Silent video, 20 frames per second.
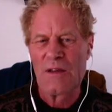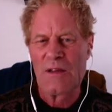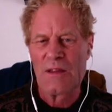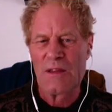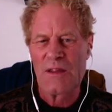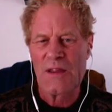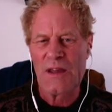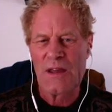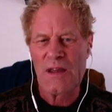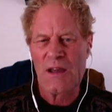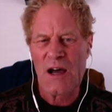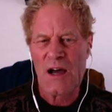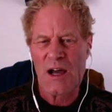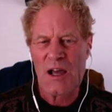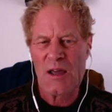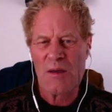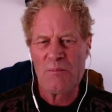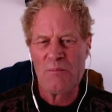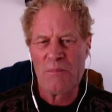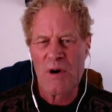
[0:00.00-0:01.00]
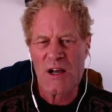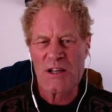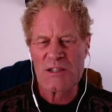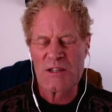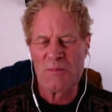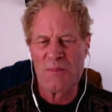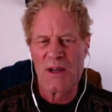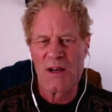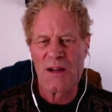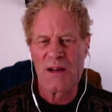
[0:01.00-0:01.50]
the high
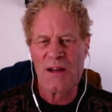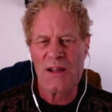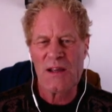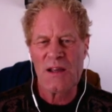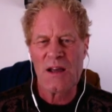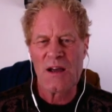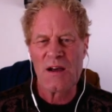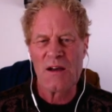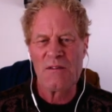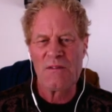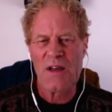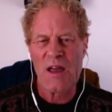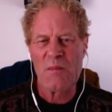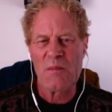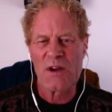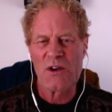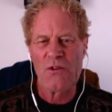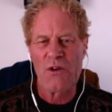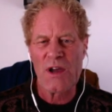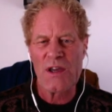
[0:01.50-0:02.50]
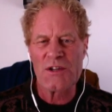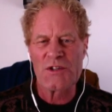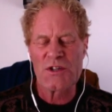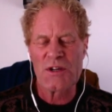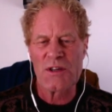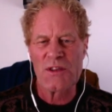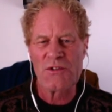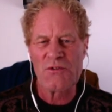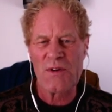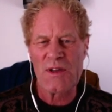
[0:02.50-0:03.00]
possibility of
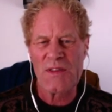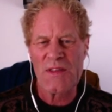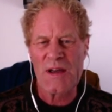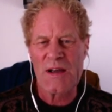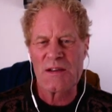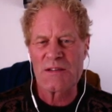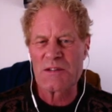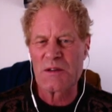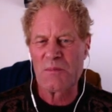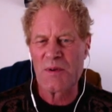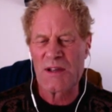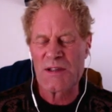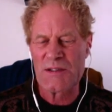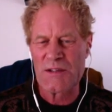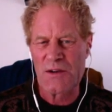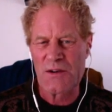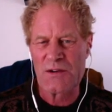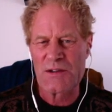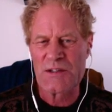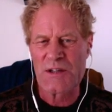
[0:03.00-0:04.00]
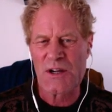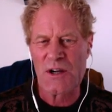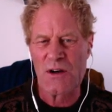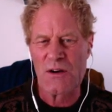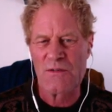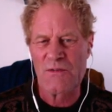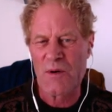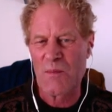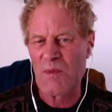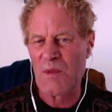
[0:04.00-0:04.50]
emigration 3,000 plus years
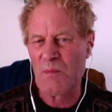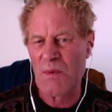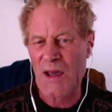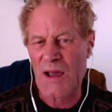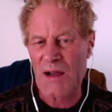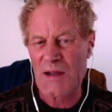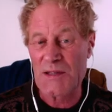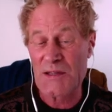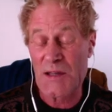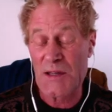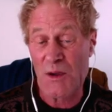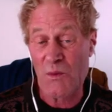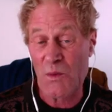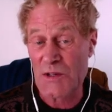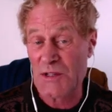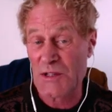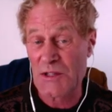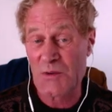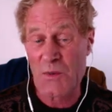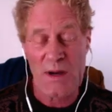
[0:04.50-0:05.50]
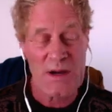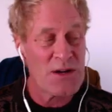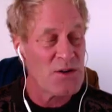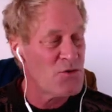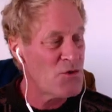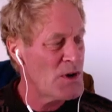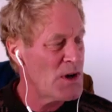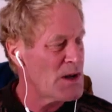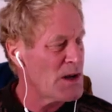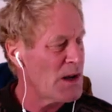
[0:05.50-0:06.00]
ago from the Black Sea, which is quite
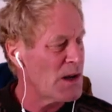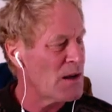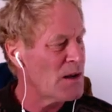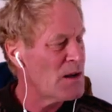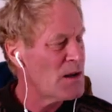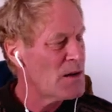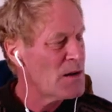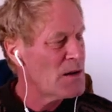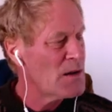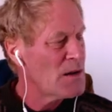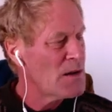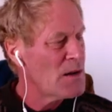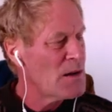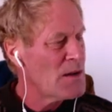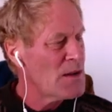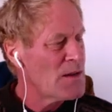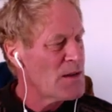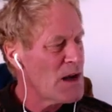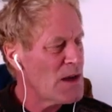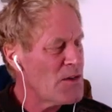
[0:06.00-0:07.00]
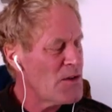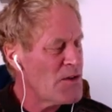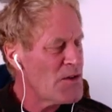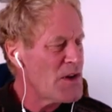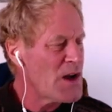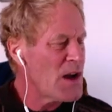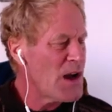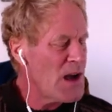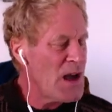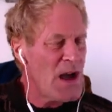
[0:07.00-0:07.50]
intriguing. The other
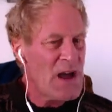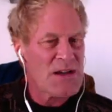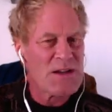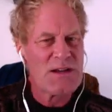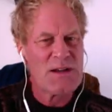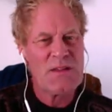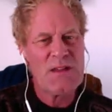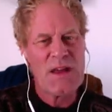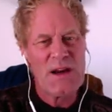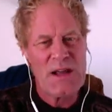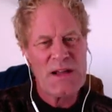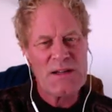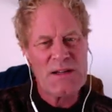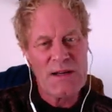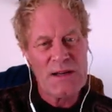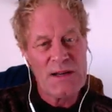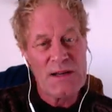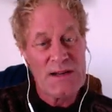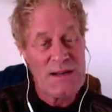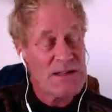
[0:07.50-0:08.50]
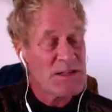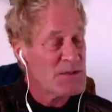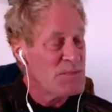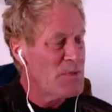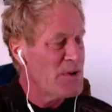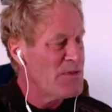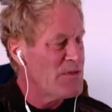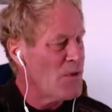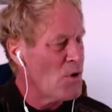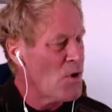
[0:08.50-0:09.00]
thing actually that I didn't
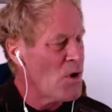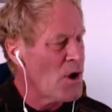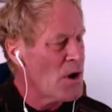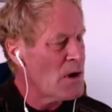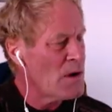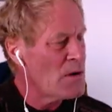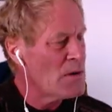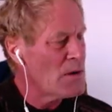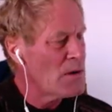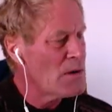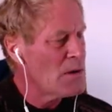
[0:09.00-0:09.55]
list before